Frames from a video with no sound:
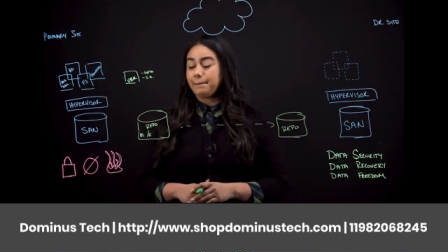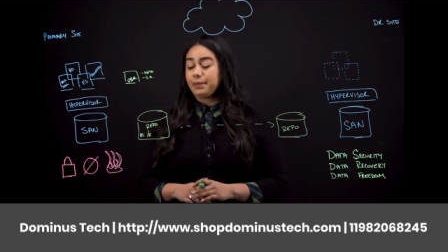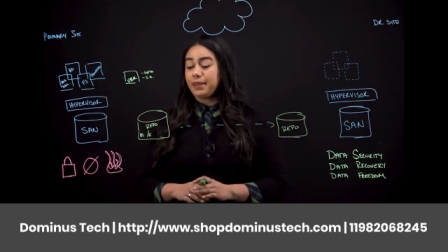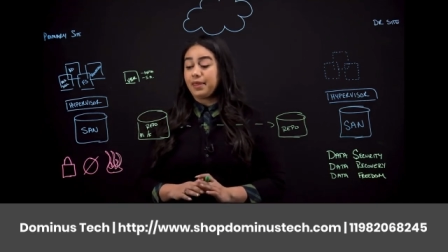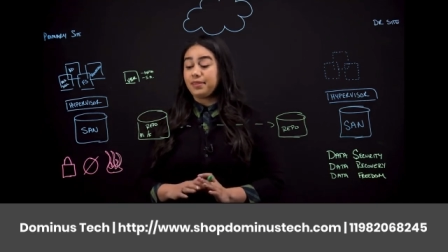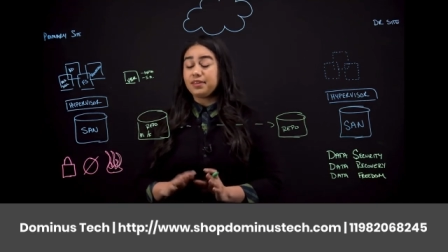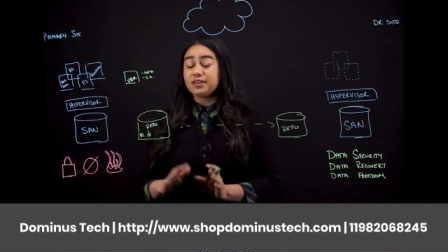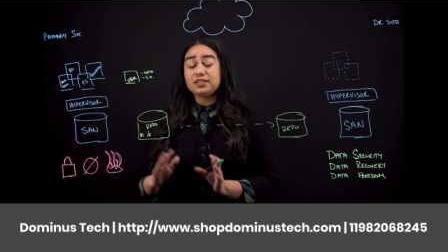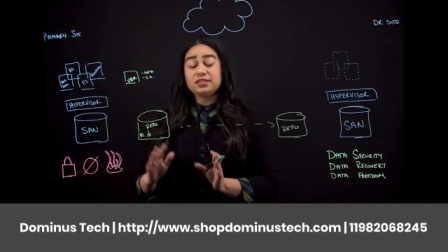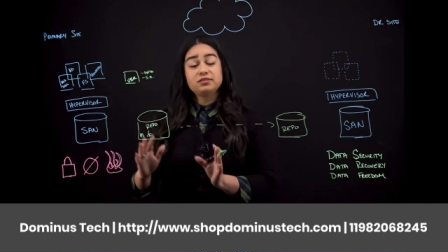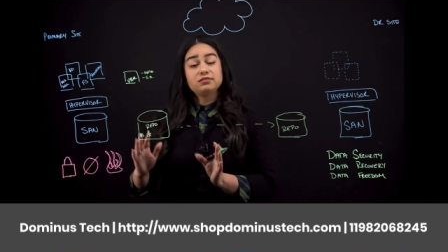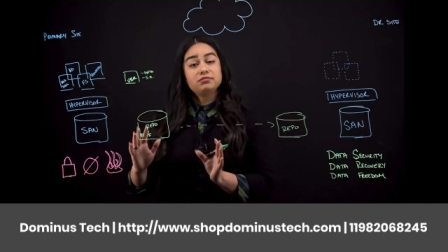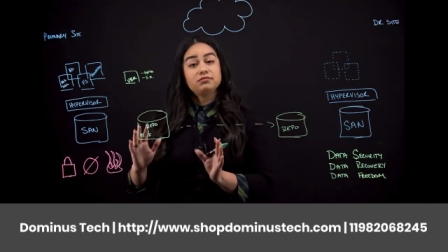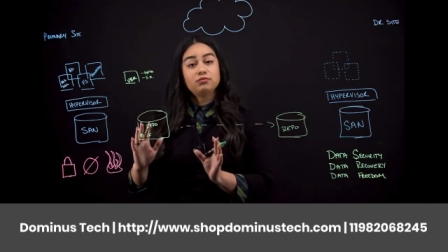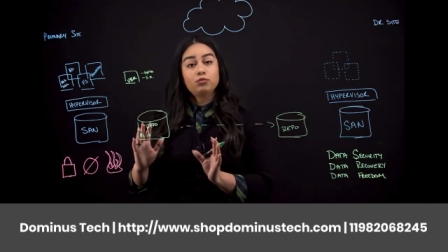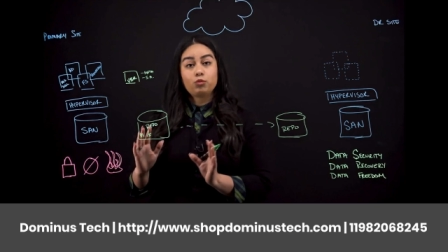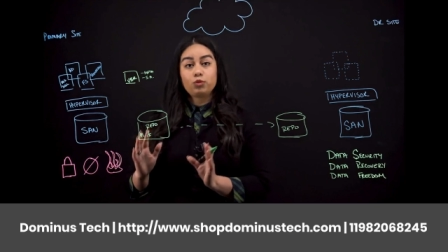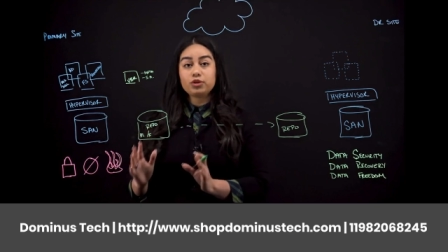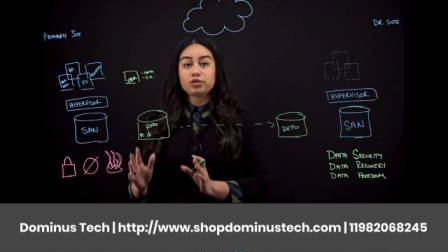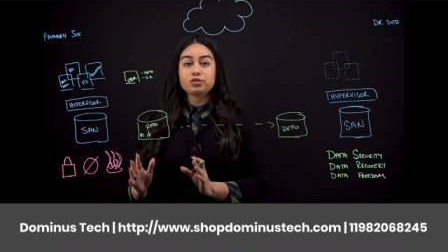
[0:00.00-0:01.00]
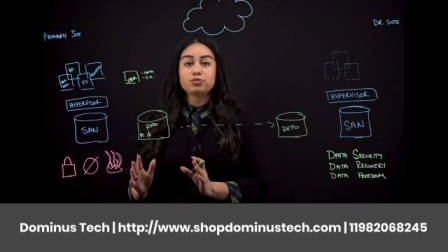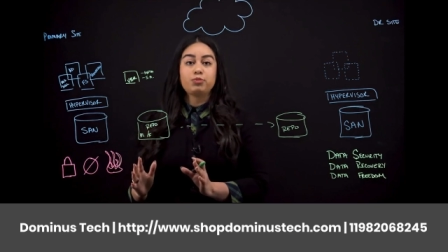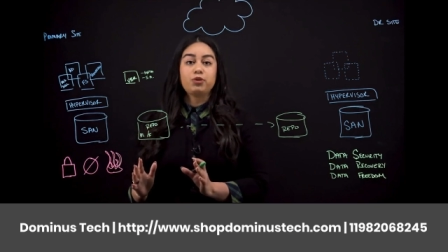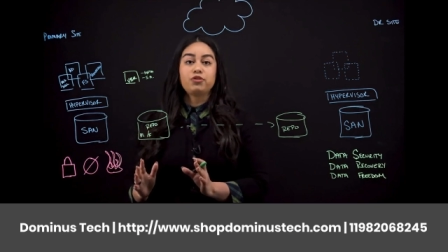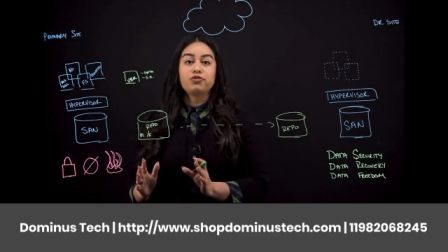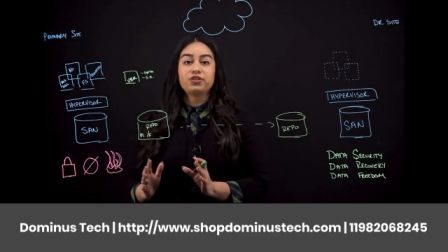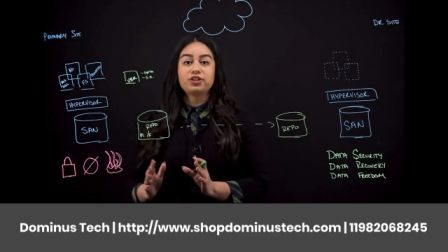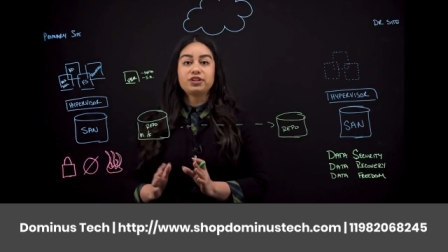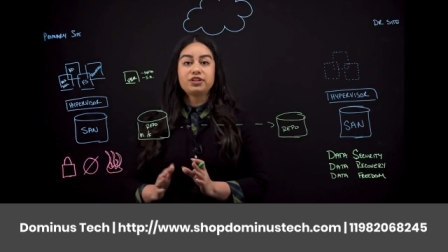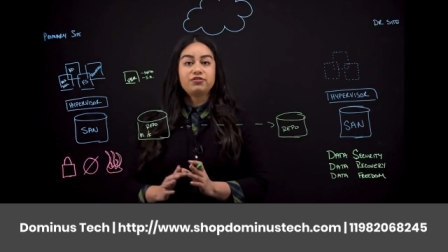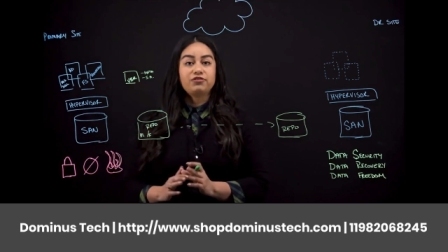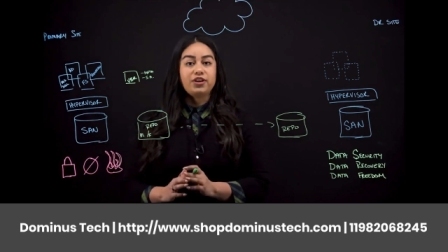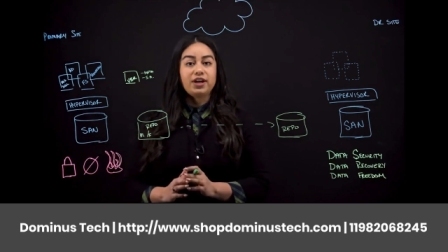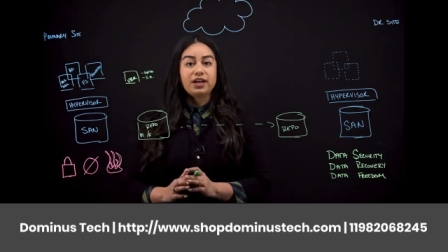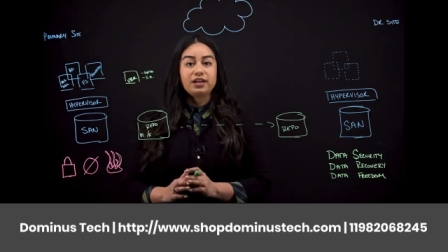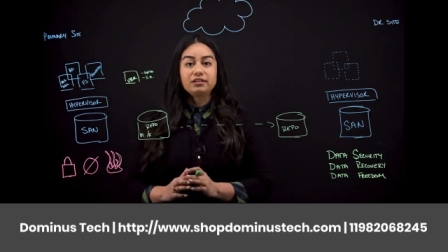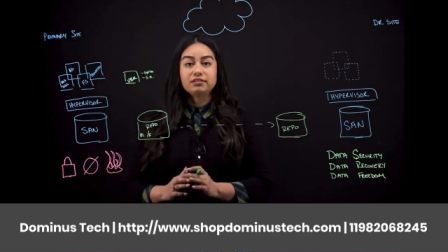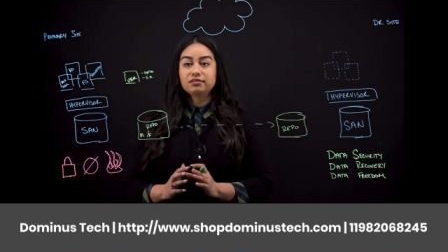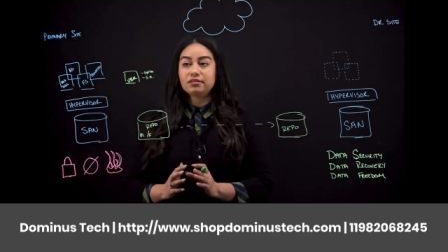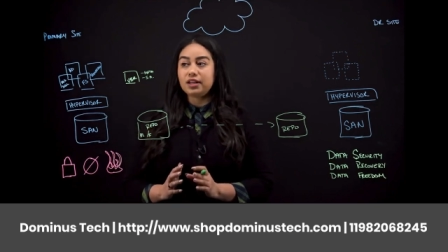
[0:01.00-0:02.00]
And this works perfectly
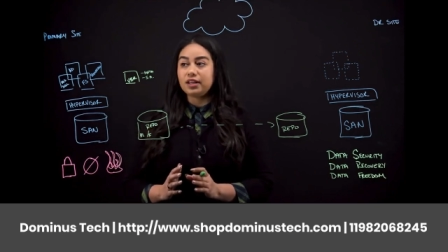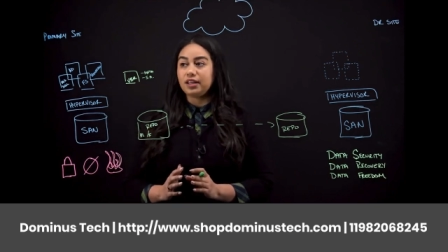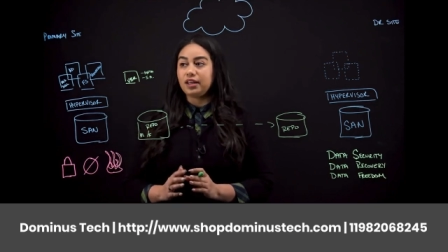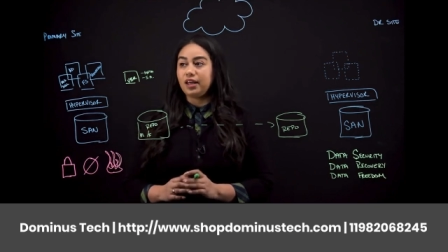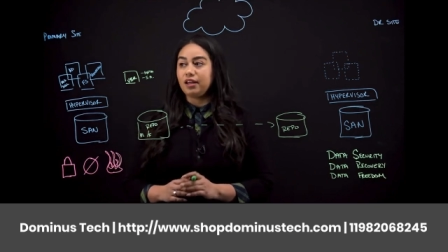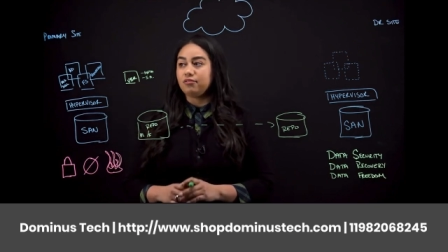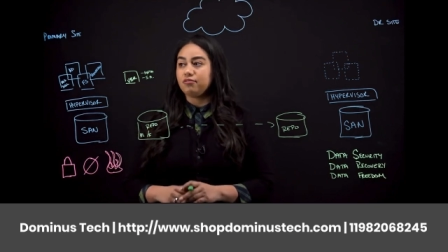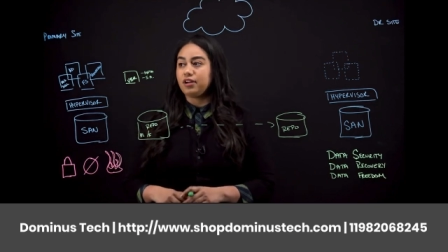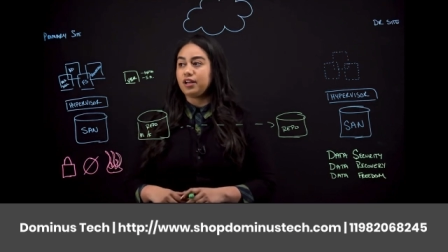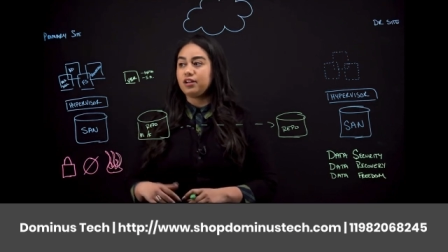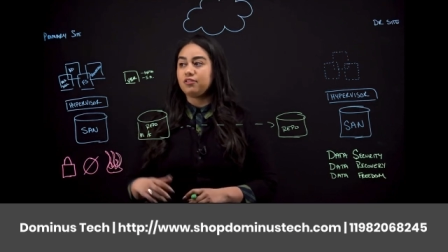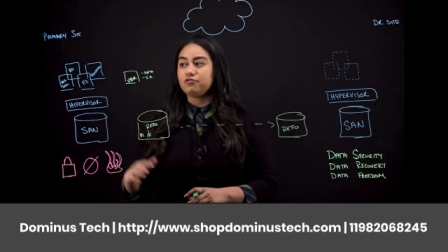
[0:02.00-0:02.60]
fine, again, right?